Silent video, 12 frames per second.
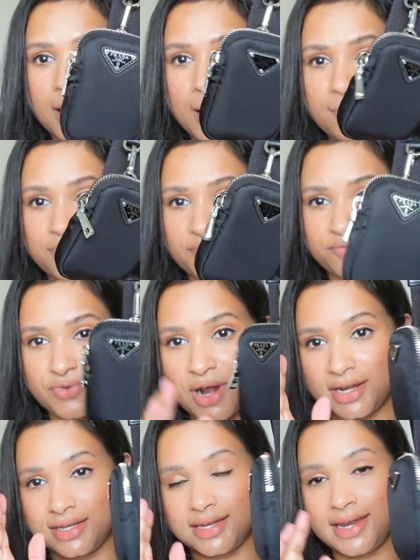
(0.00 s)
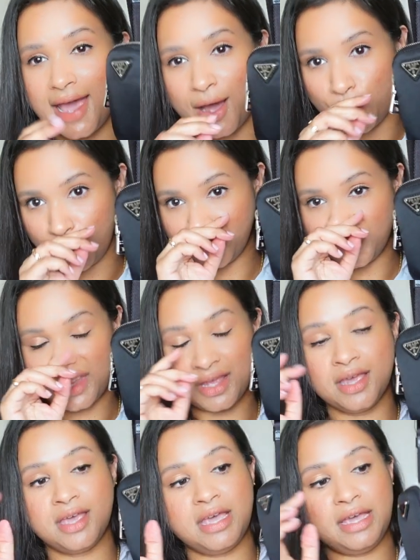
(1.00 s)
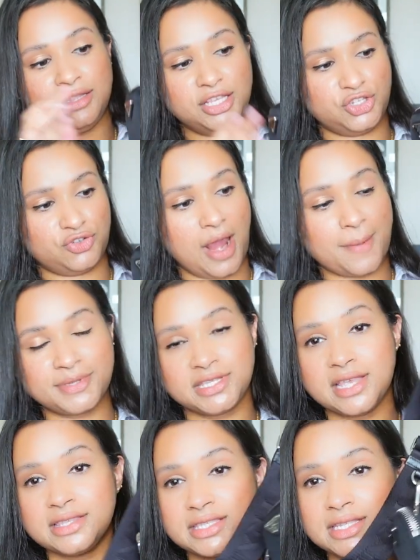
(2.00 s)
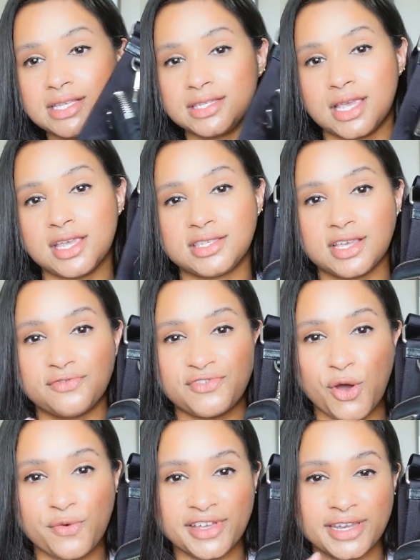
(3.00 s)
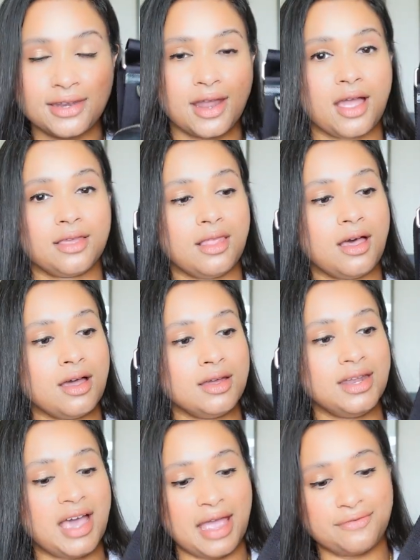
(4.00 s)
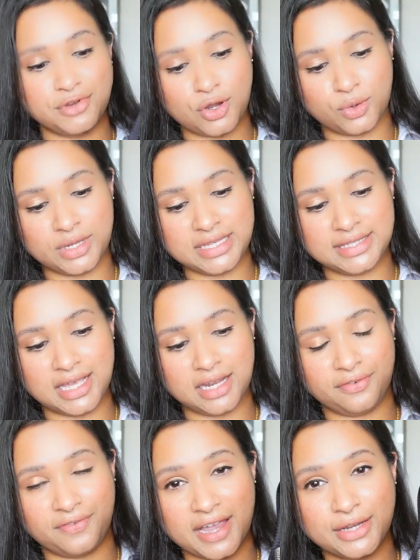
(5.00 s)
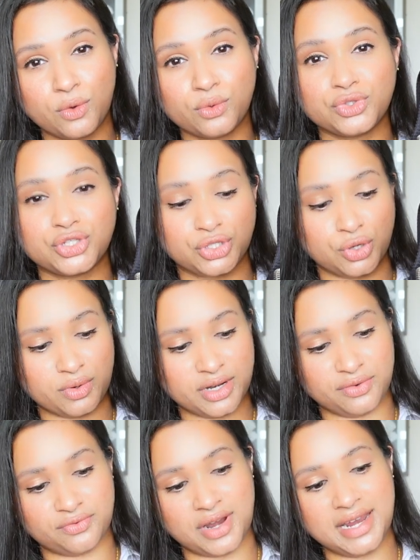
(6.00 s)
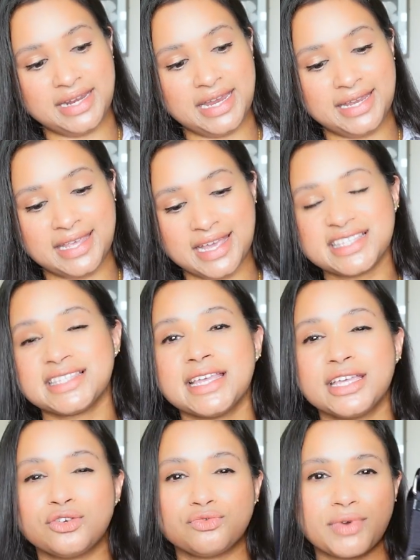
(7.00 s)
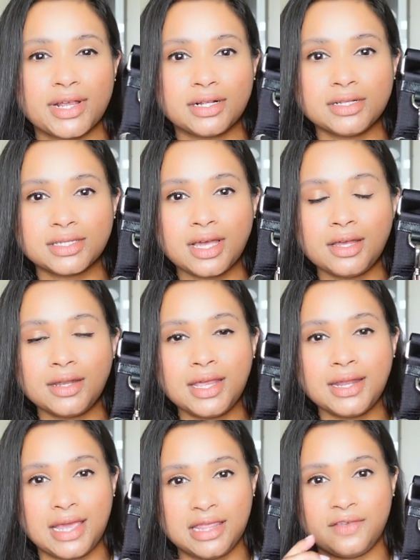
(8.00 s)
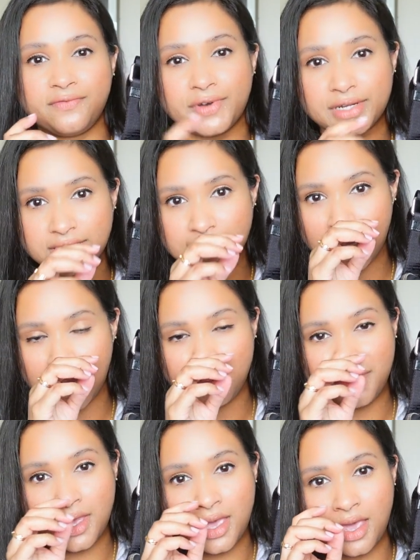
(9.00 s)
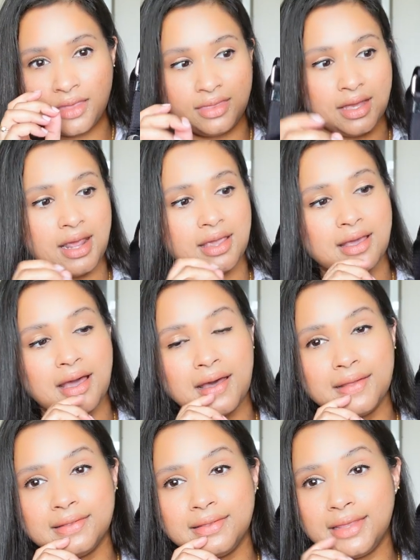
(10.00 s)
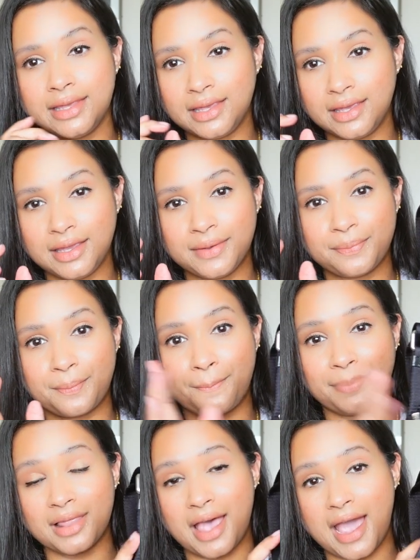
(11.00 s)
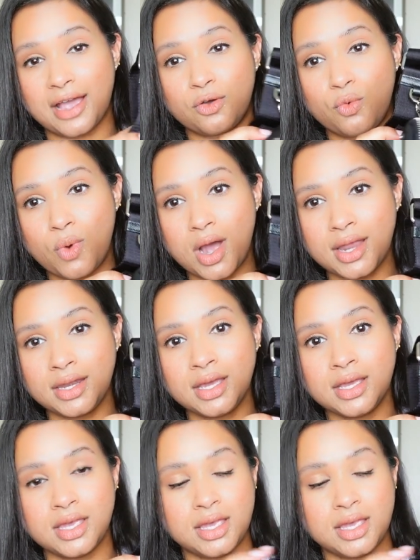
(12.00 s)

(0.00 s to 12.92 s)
up front. Now, the strap, since this is woven nylon, I've noticed that if I don't store it right, it gets like wrinkles on it. And the first time that I got the black one,